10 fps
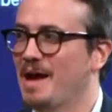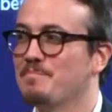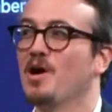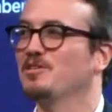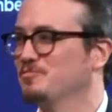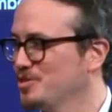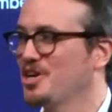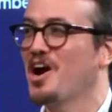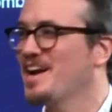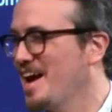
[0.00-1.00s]

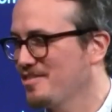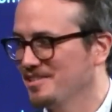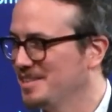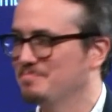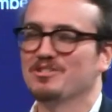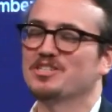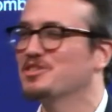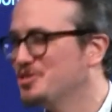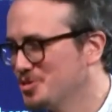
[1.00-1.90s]
post-retired athlete, richer than